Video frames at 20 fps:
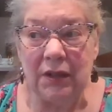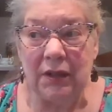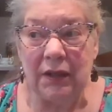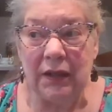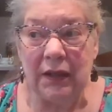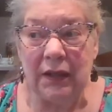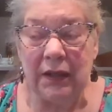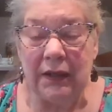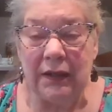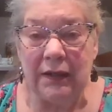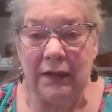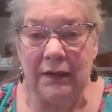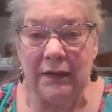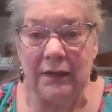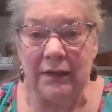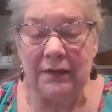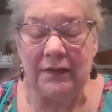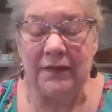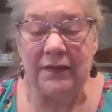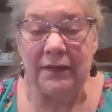
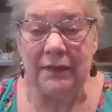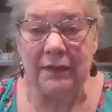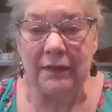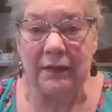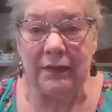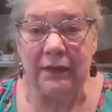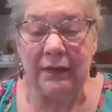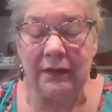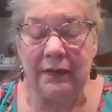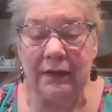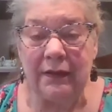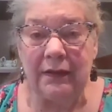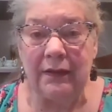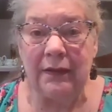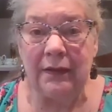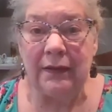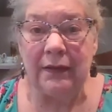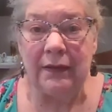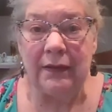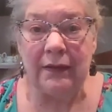a
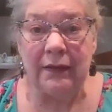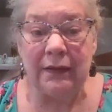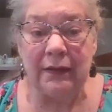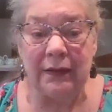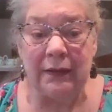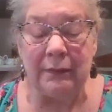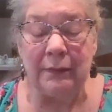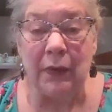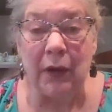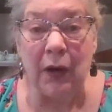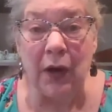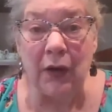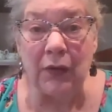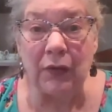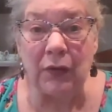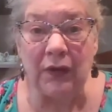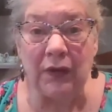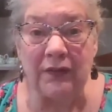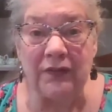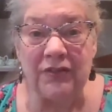
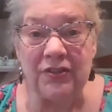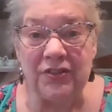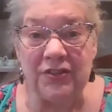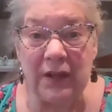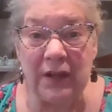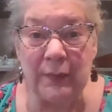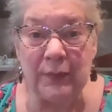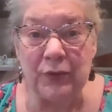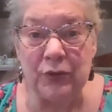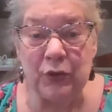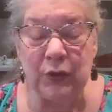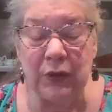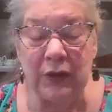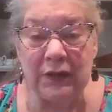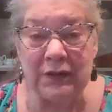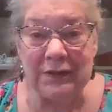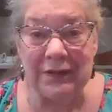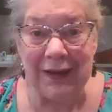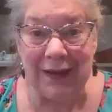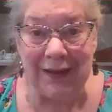model of steps you
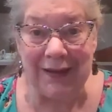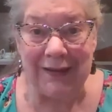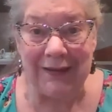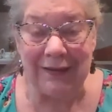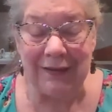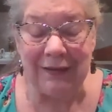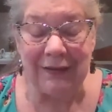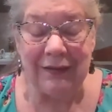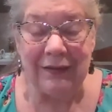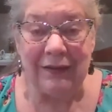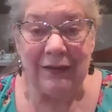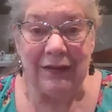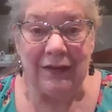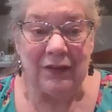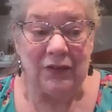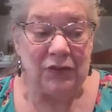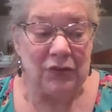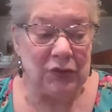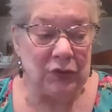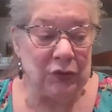can take
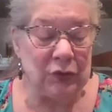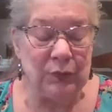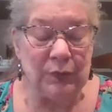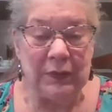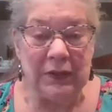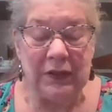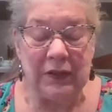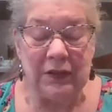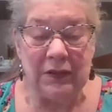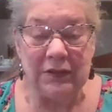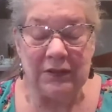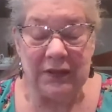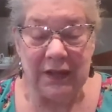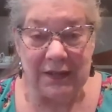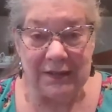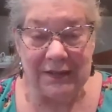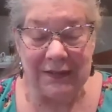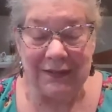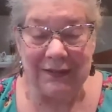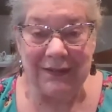to be
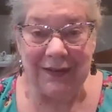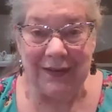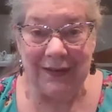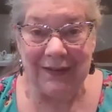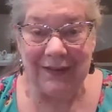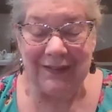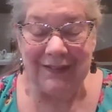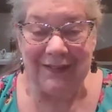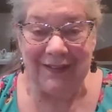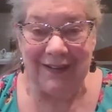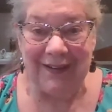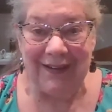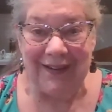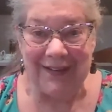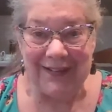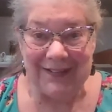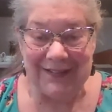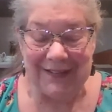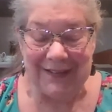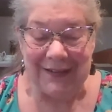designated
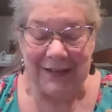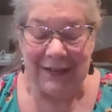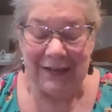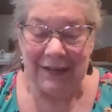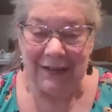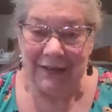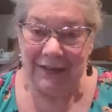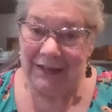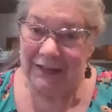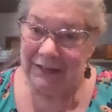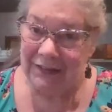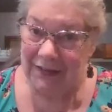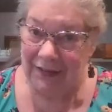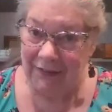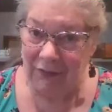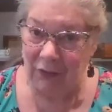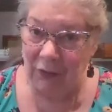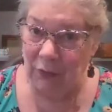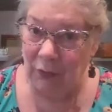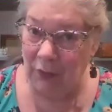as
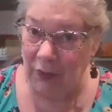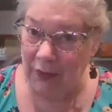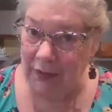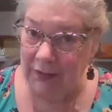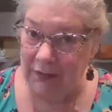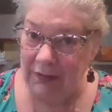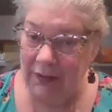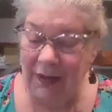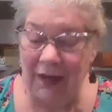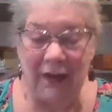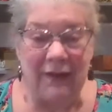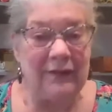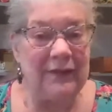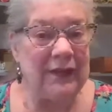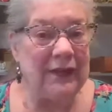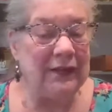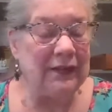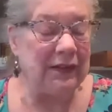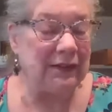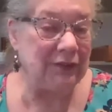level 1, and
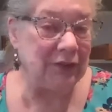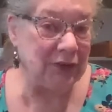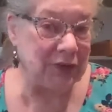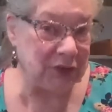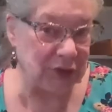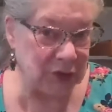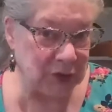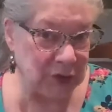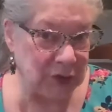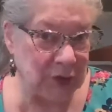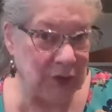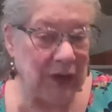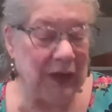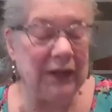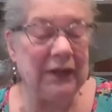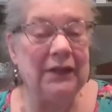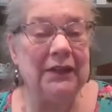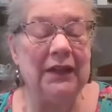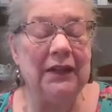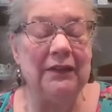then level 2,
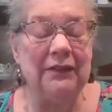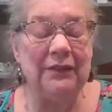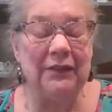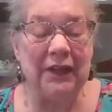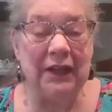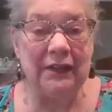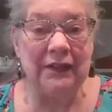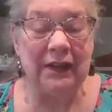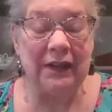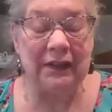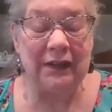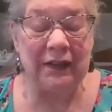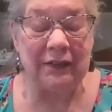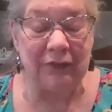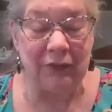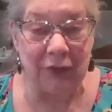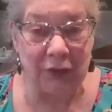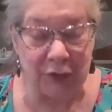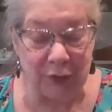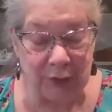and then
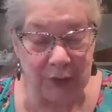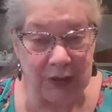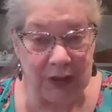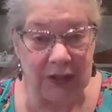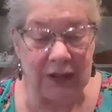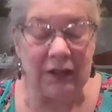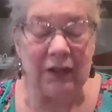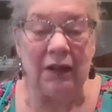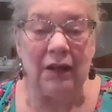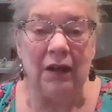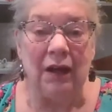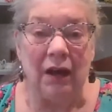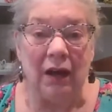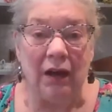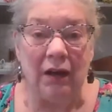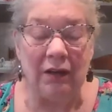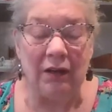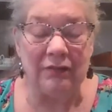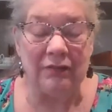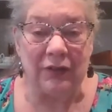level 3
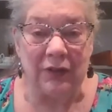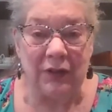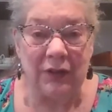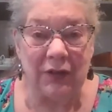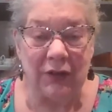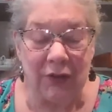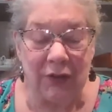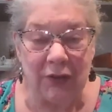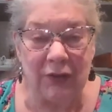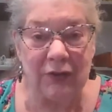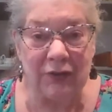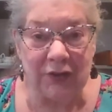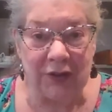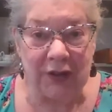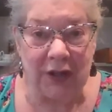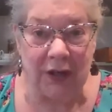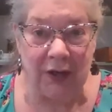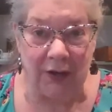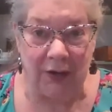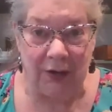of Earth
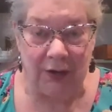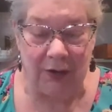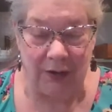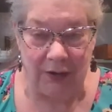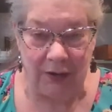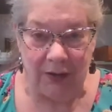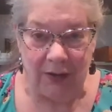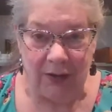Care